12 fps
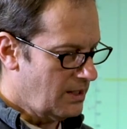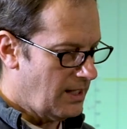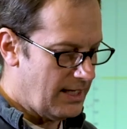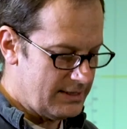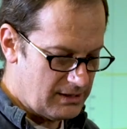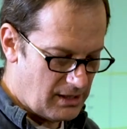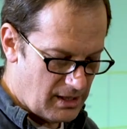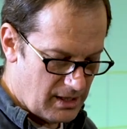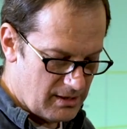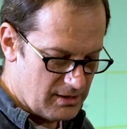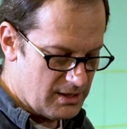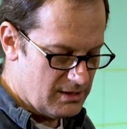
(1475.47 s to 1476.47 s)
And
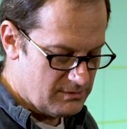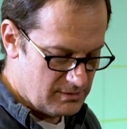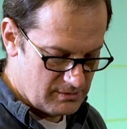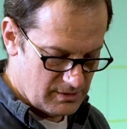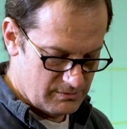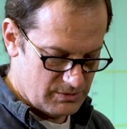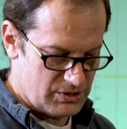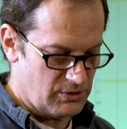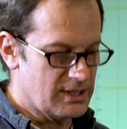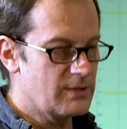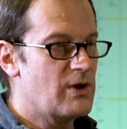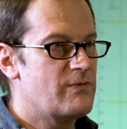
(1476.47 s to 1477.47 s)

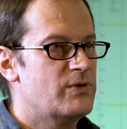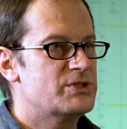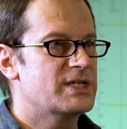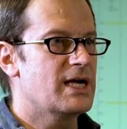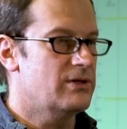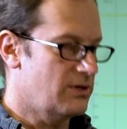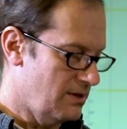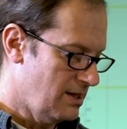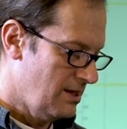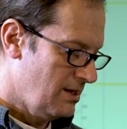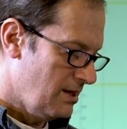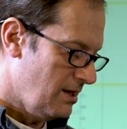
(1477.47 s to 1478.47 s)
certainly we've put together
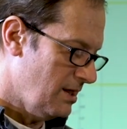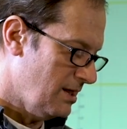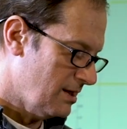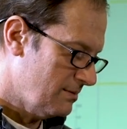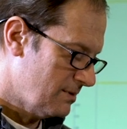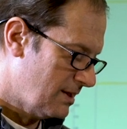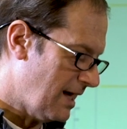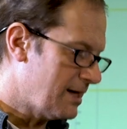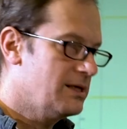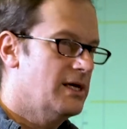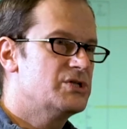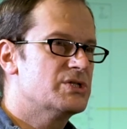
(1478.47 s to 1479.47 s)

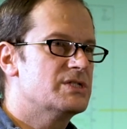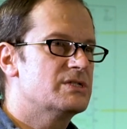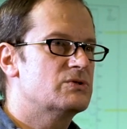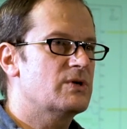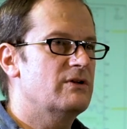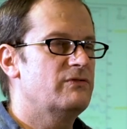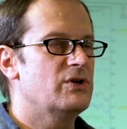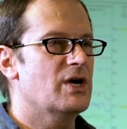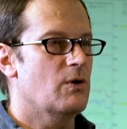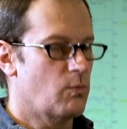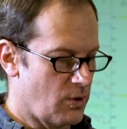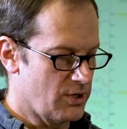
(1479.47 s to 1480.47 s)
calculations to try to figure
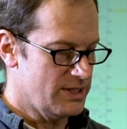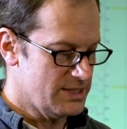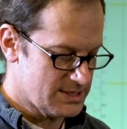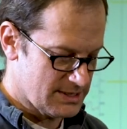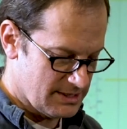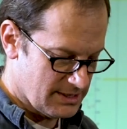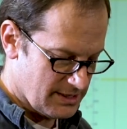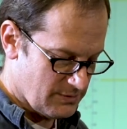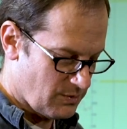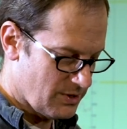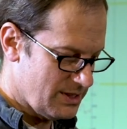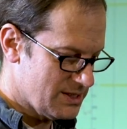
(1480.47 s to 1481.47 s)
out where these
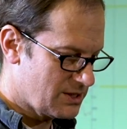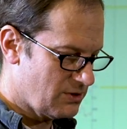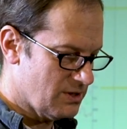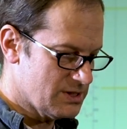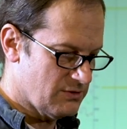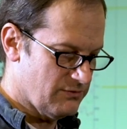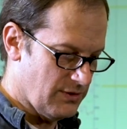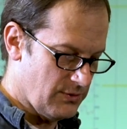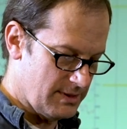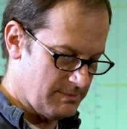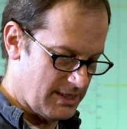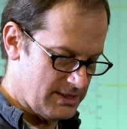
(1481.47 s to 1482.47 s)
currents are
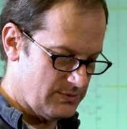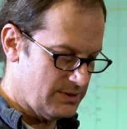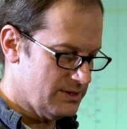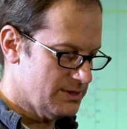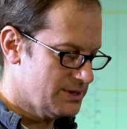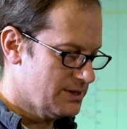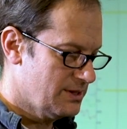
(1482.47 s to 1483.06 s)
flowing by doing this.